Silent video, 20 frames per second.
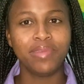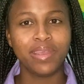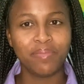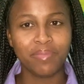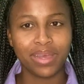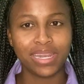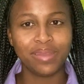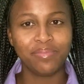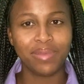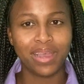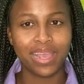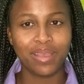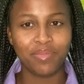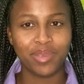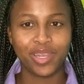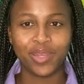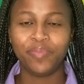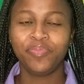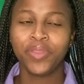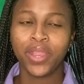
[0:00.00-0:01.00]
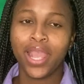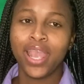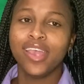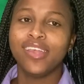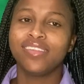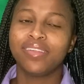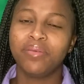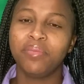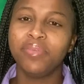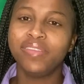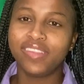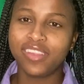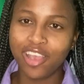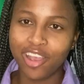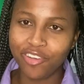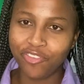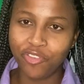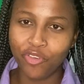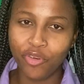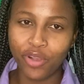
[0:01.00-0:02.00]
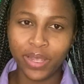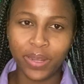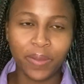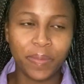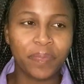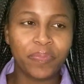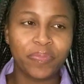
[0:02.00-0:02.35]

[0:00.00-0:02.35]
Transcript: man to buy me. So let me see your phone.